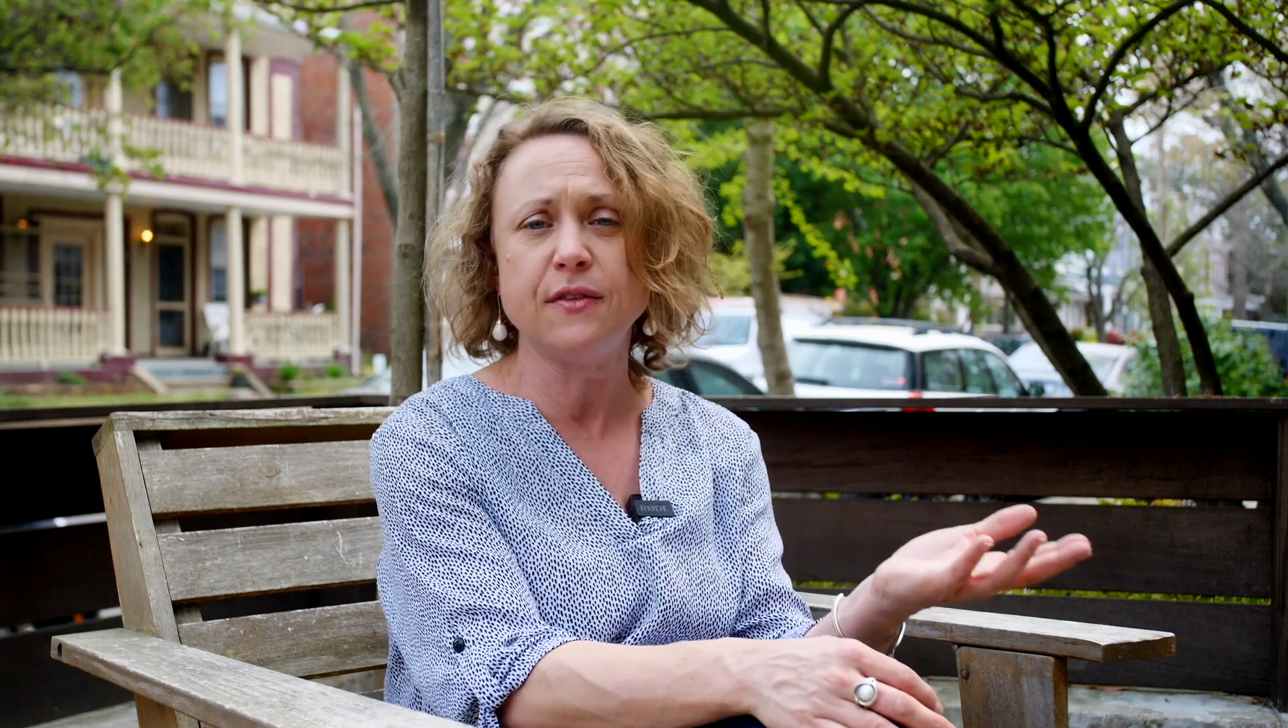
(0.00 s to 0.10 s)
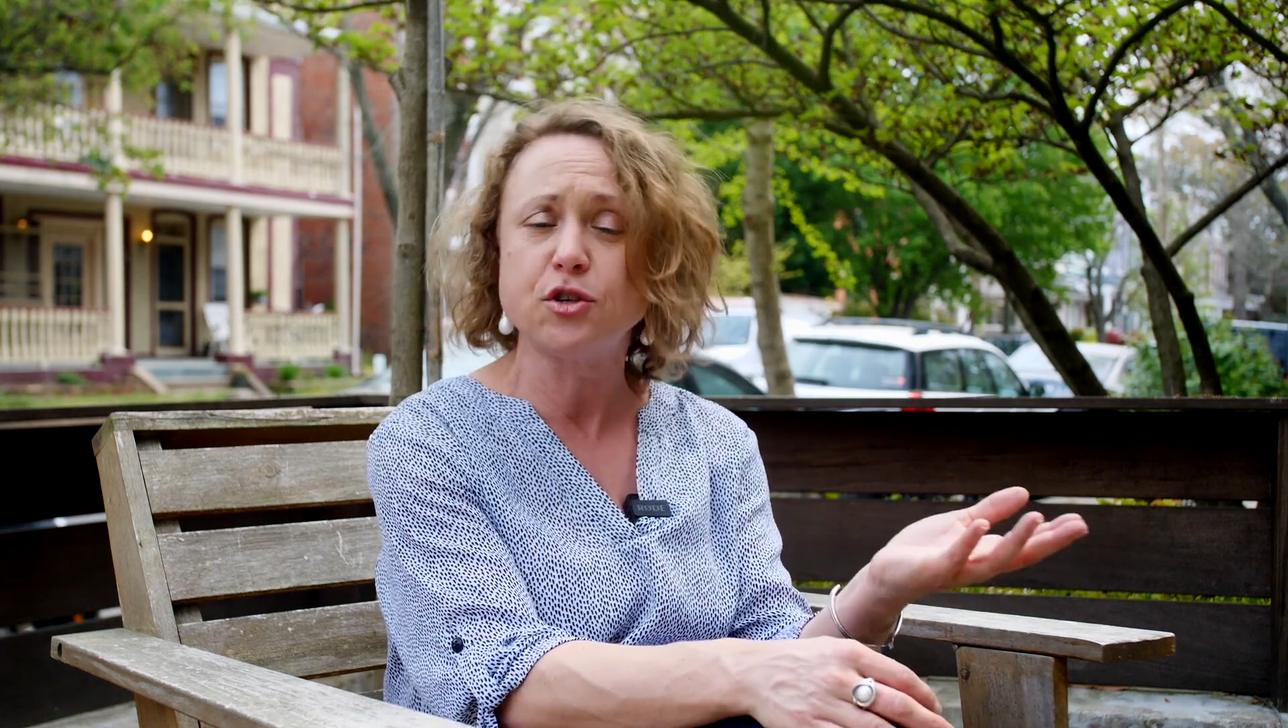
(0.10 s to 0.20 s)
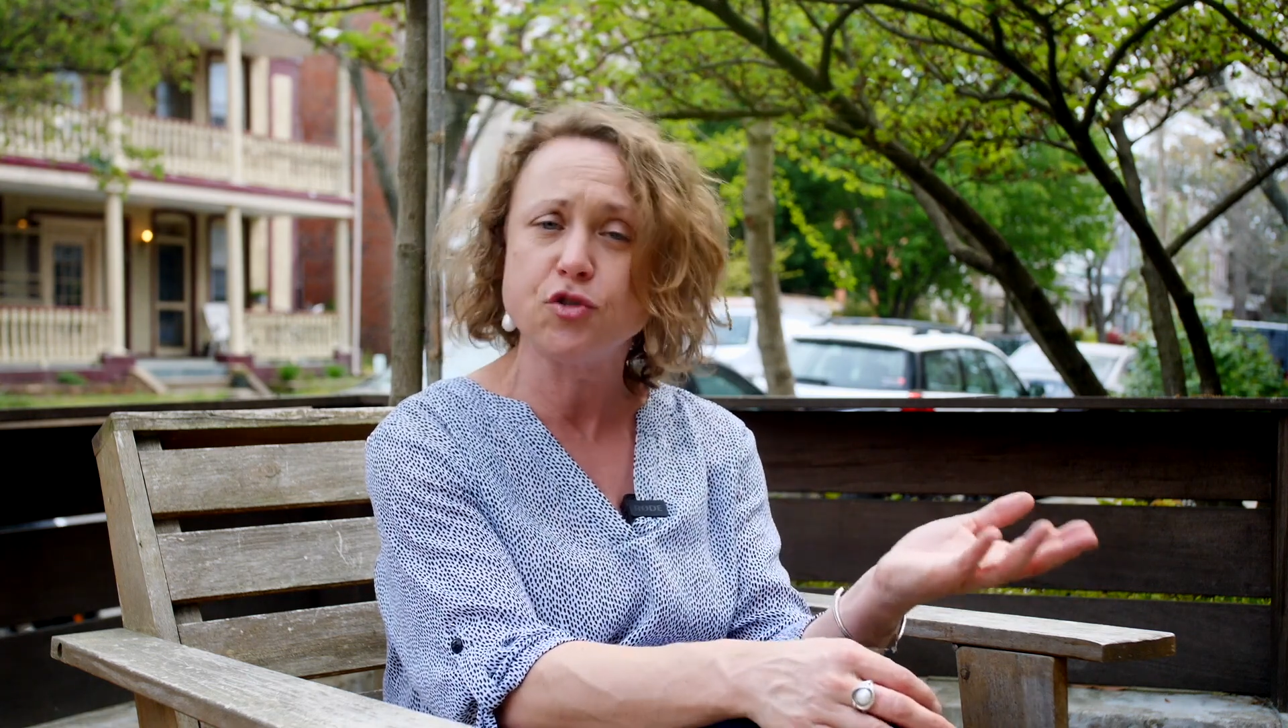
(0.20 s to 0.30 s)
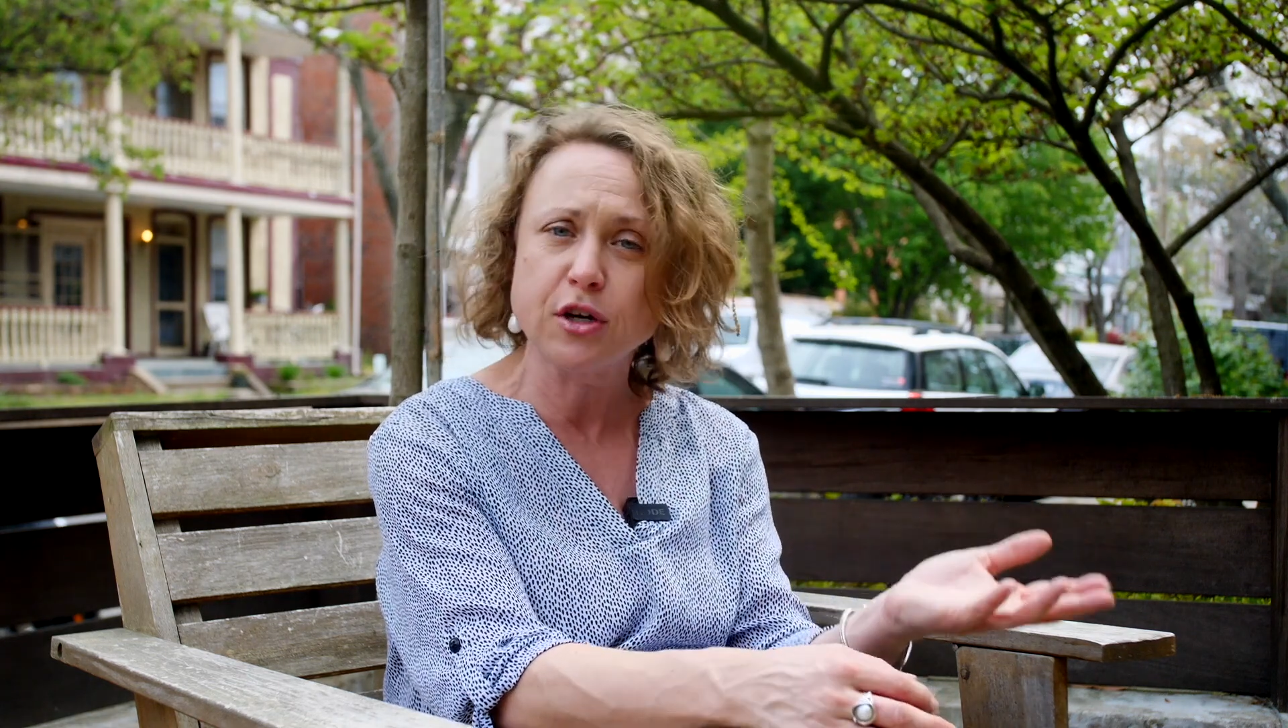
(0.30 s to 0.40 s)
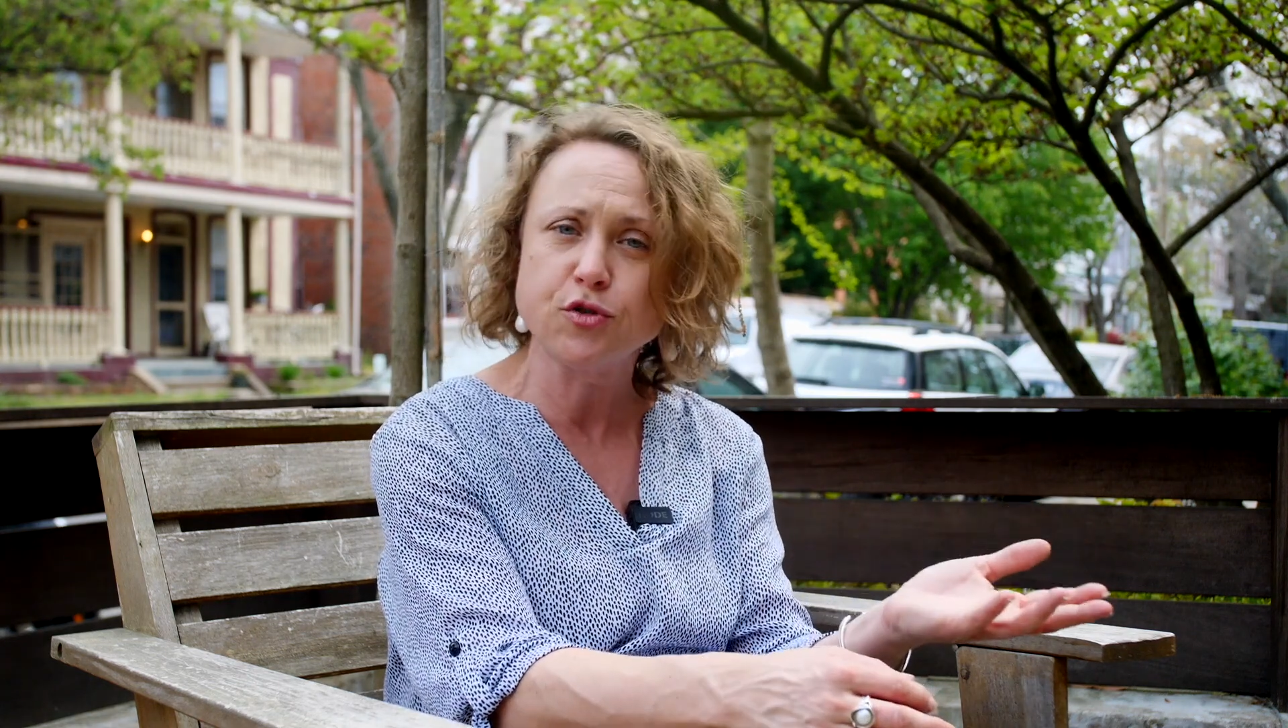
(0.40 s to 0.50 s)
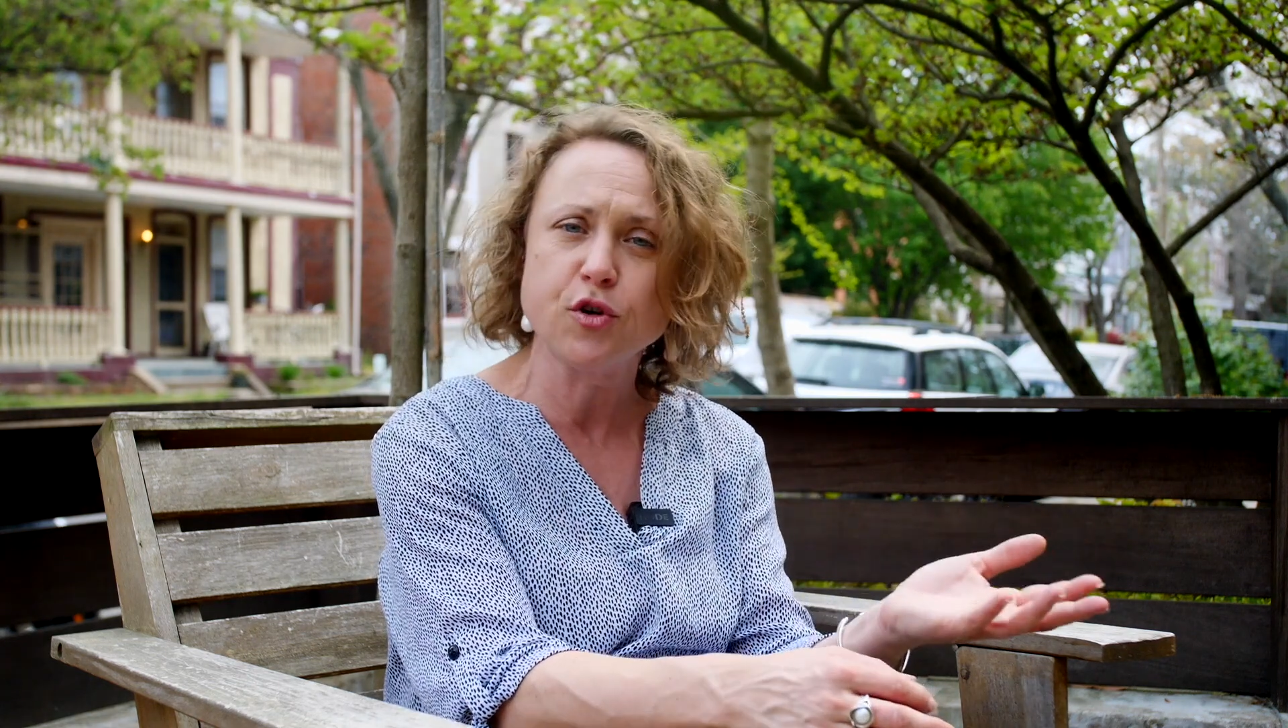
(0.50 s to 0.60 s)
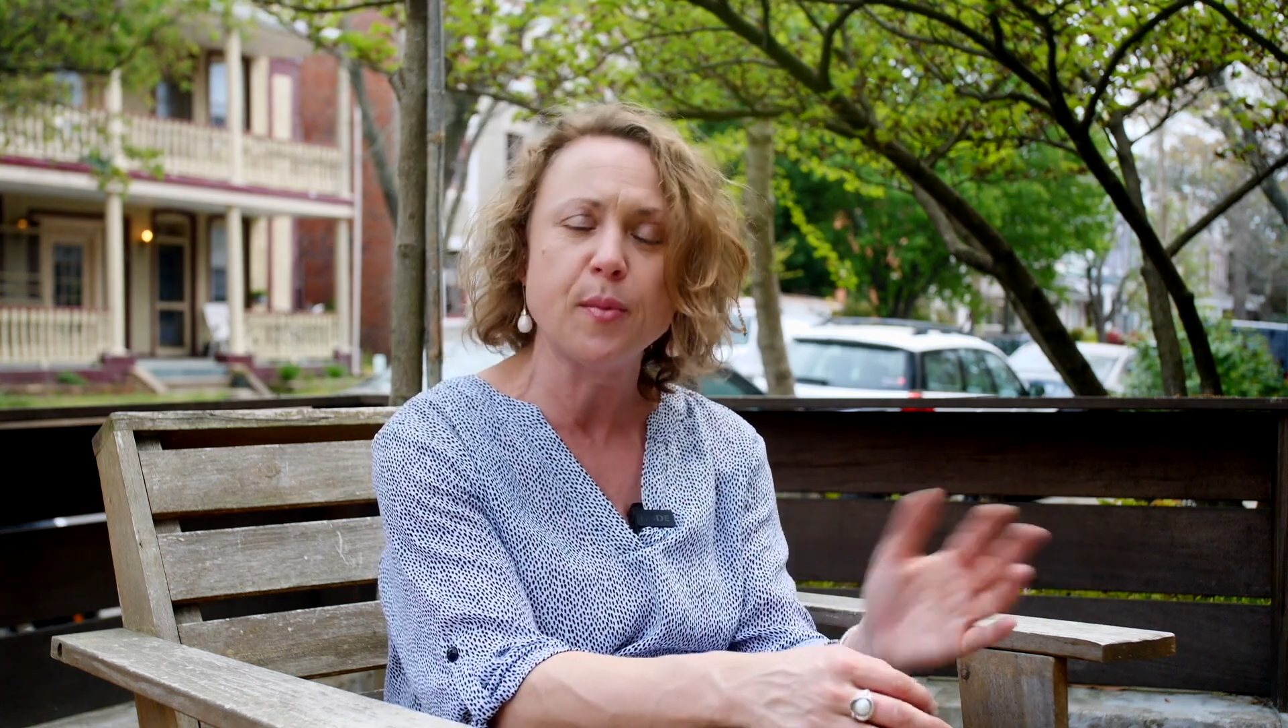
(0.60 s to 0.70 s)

the structural